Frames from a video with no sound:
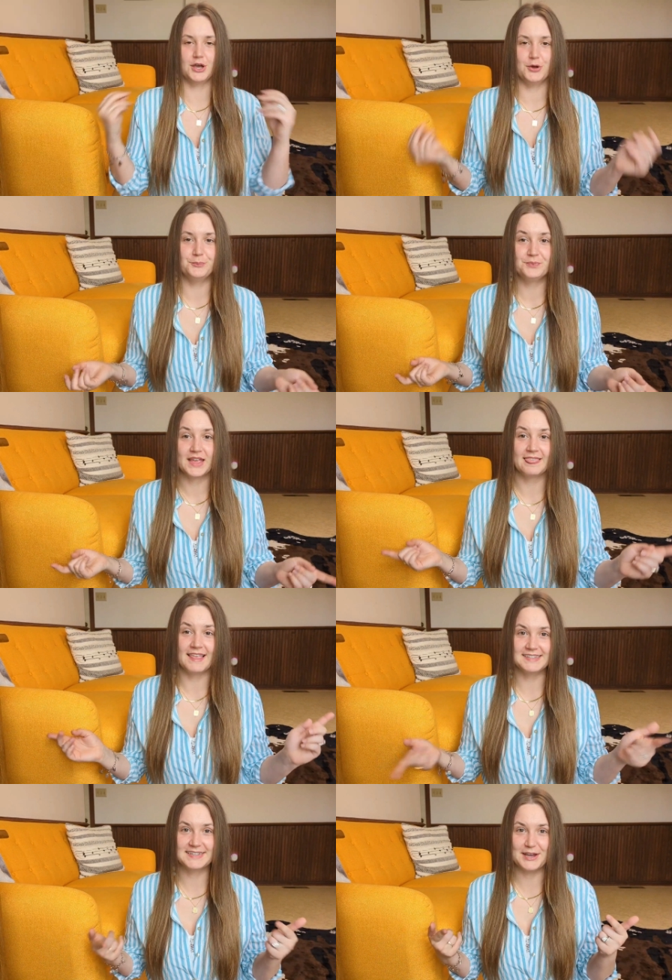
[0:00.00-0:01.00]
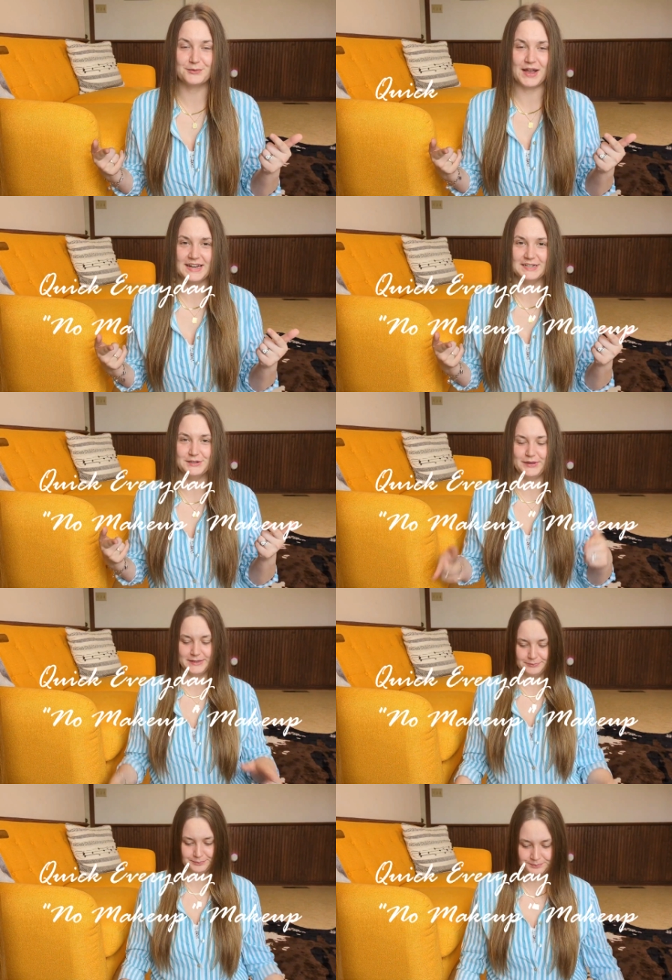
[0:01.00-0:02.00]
So let's get right into it.